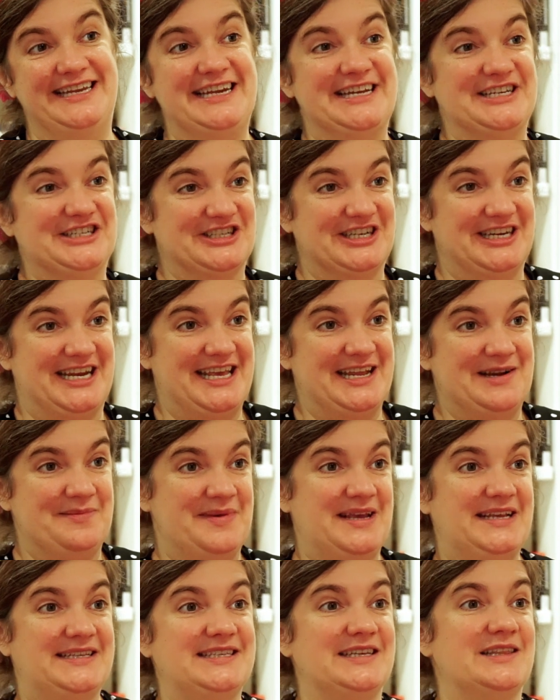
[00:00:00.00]
initially at a
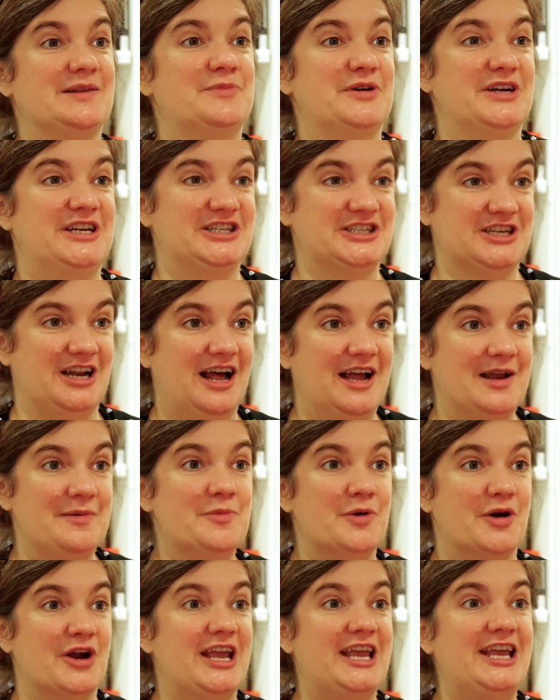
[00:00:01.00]
meeting at the British
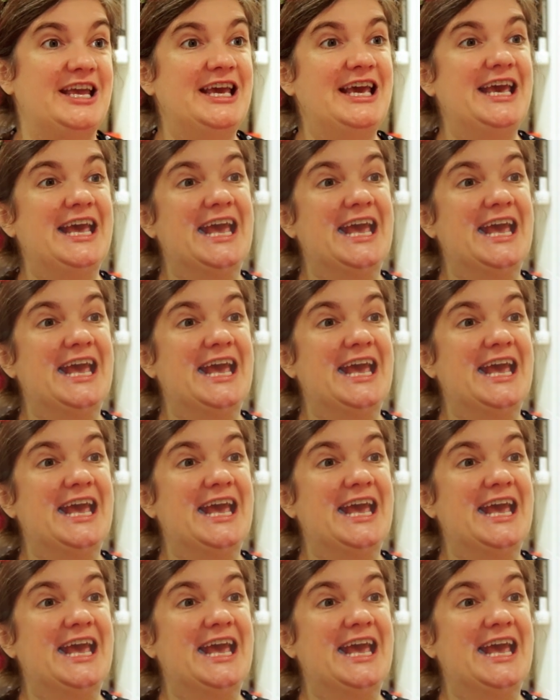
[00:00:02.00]
Library,